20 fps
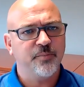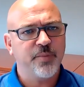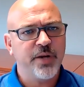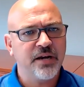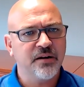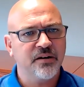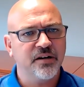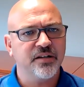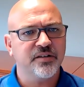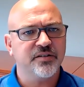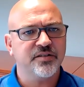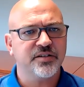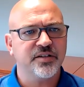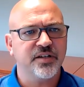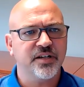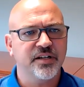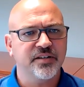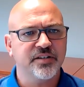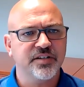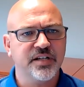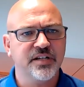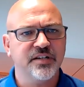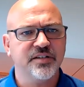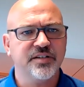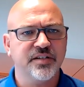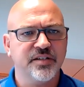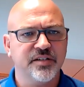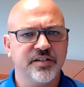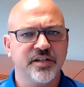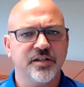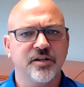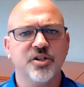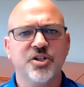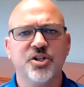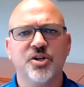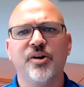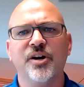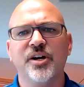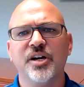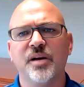Parents and citizens that are
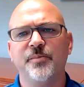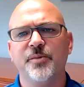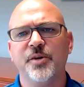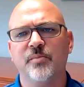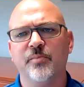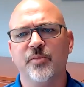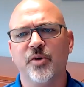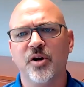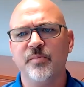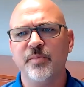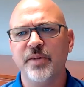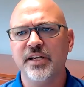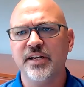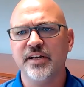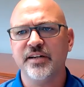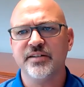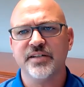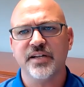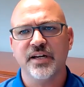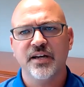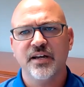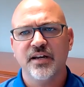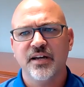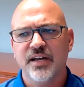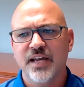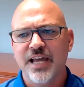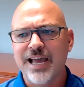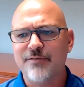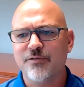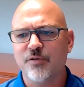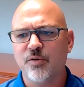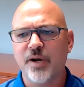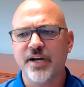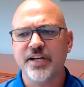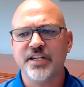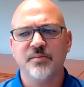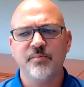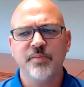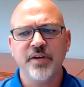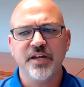showing up at your board meetings have a
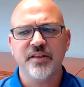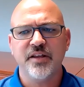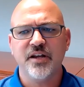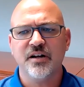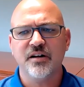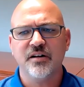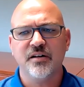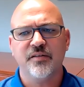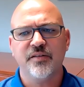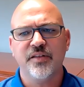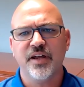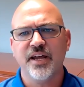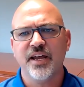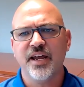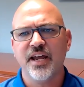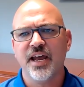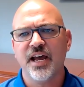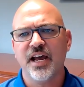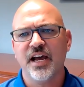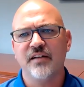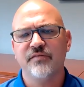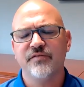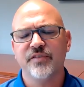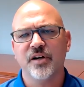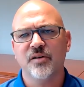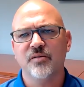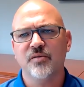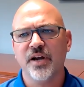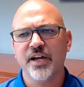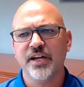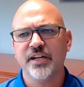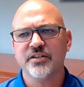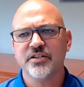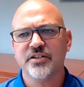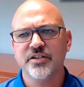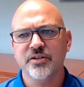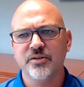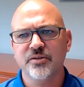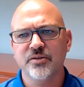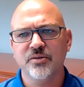right to be there. They have a right
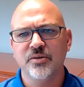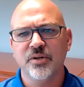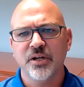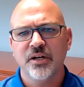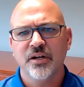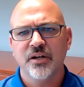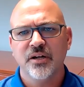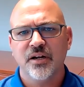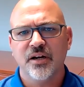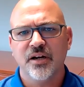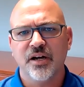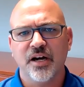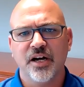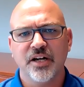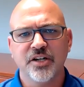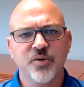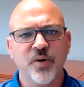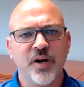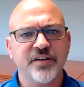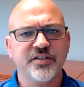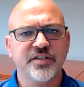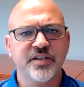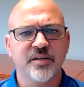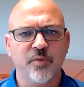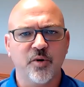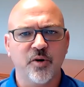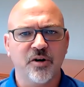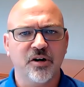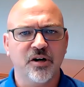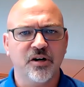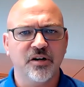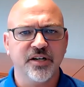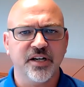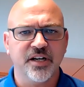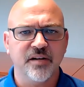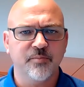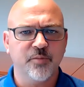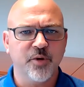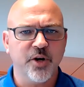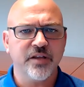to address the board
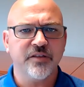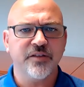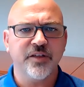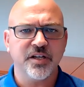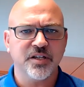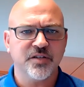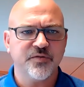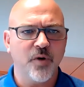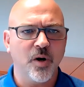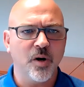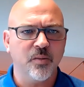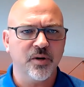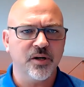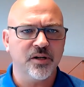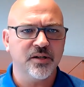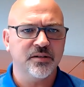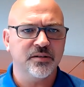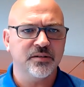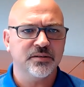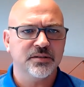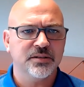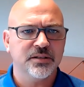and bring things forward.